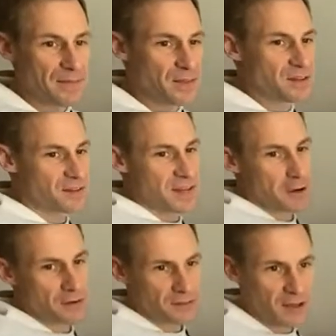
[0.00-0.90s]
The
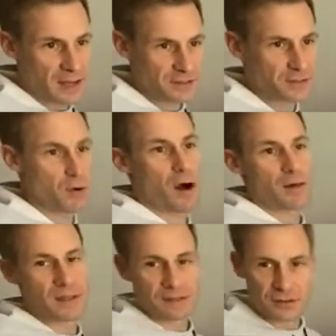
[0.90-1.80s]
secret sauce to
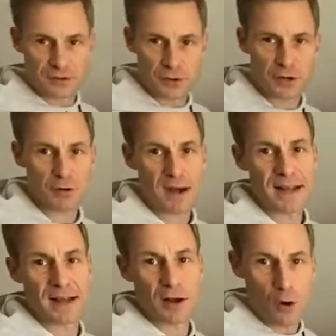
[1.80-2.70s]
all this is you're
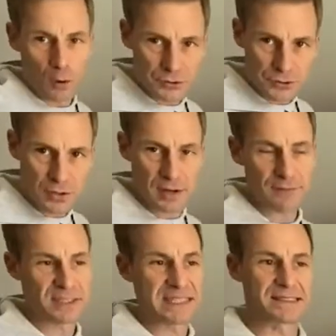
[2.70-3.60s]
creating a culture
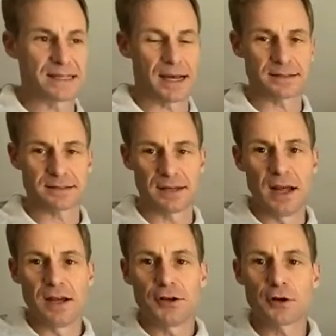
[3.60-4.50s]
of success.
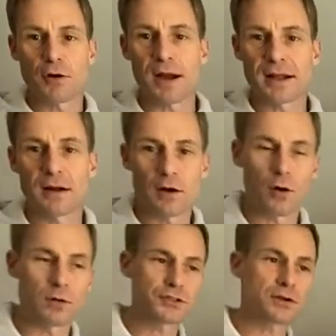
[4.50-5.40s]
You're creating a
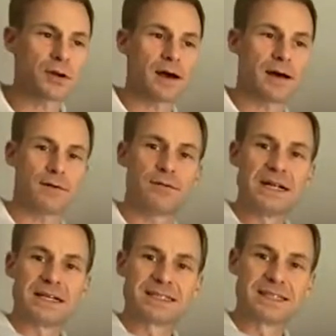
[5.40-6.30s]
culture of
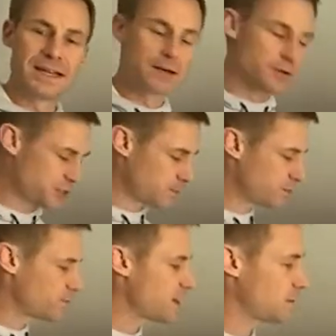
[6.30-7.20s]
leadership
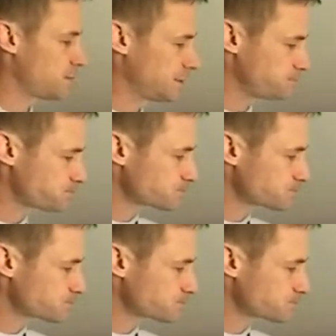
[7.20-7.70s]
development.